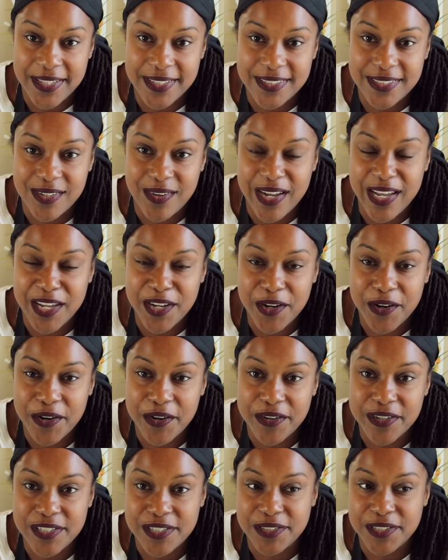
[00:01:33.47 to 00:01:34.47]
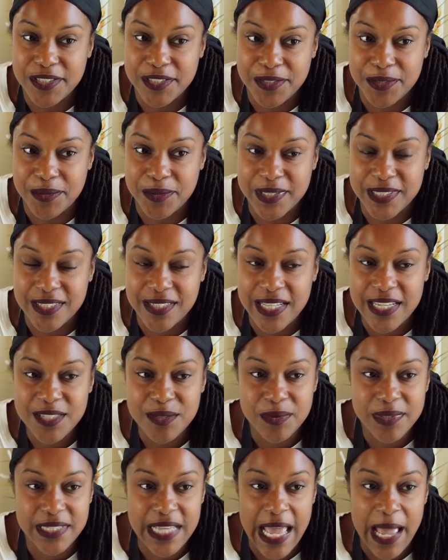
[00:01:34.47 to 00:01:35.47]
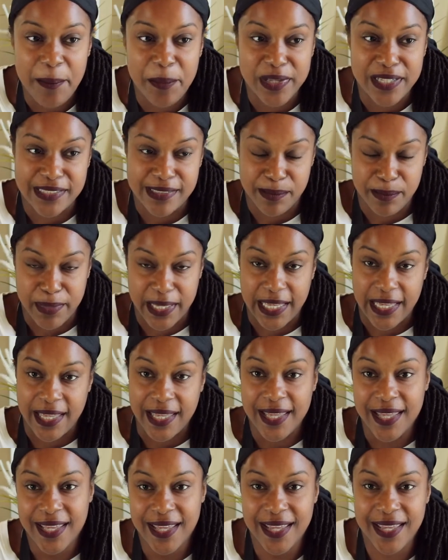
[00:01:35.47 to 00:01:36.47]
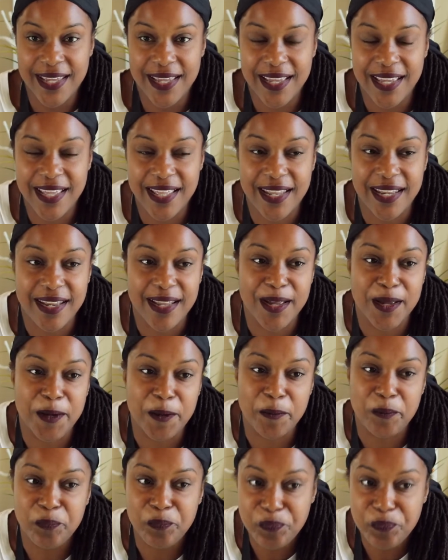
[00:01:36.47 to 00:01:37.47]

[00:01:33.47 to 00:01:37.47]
So I encourage you to do it. So that's what's happened to me, and